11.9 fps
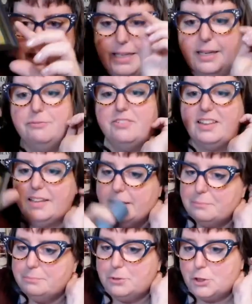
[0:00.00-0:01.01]
Gift
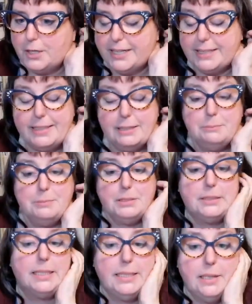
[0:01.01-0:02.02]
them, trade them.
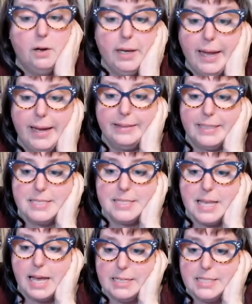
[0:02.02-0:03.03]
See, okay, that's
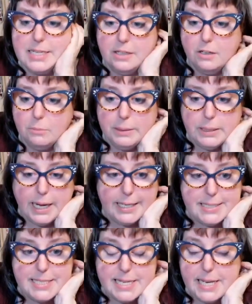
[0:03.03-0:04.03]
not a terrible
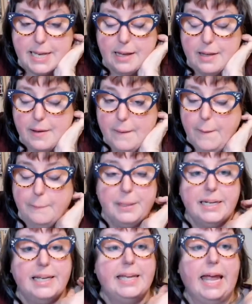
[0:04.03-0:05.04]
idea, but
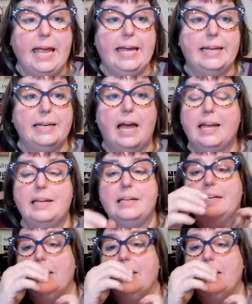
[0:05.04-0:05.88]
again, I